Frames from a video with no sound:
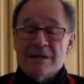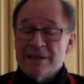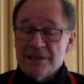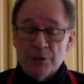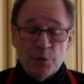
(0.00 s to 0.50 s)

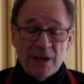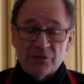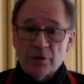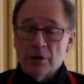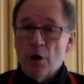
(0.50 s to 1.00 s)
In the
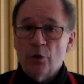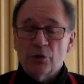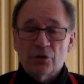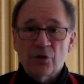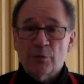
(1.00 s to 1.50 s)
US
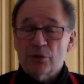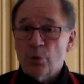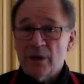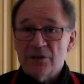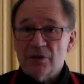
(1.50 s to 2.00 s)
alone, there's over
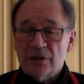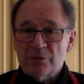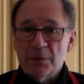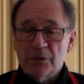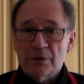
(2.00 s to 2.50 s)

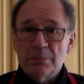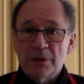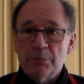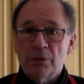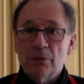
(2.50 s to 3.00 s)
26 million
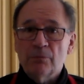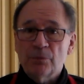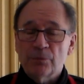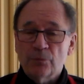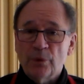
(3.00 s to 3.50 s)
people
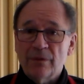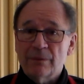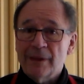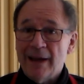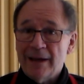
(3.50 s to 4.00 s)
with
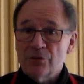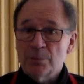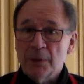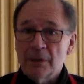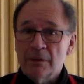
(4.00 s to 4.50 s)

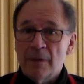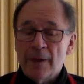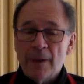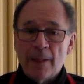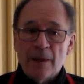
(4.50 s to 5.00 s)
asthma,
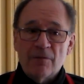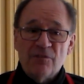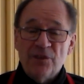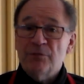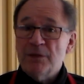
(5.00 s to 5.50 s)

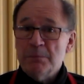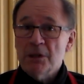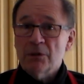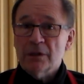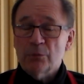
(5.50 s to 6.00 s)
50
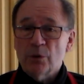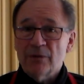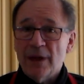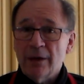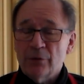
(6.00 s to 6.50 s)
million
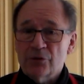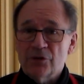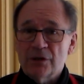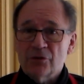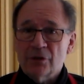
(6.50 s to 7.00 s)
with
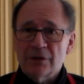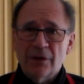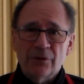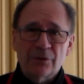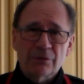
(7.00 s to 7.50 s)
allergies,
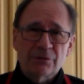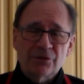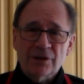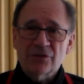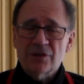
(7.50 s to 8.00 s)
another
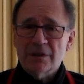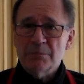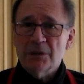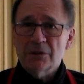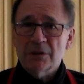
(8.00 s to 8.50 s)

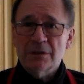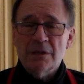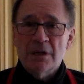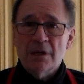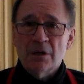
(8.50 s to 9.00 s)
16
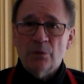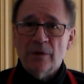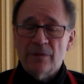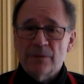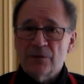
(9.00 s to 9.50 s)
million
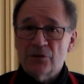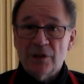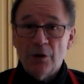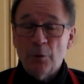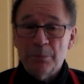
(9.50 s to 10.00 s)
with
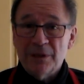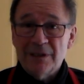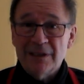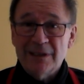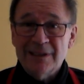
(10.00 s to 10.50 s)

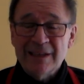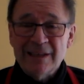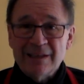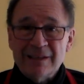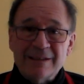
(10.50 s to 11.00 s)
COPD.
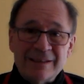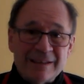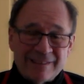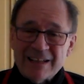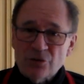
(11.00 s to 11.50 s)

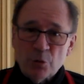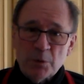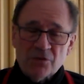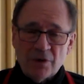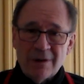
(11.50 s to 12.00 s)
That's
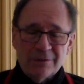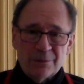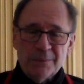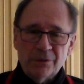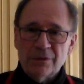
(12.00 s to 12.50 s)
almost
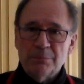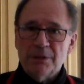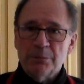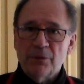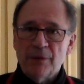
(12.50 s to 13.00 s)
100 million
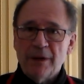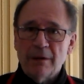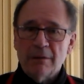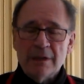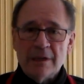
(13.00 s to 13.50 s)
people
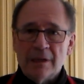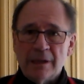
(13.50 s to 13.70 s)
there,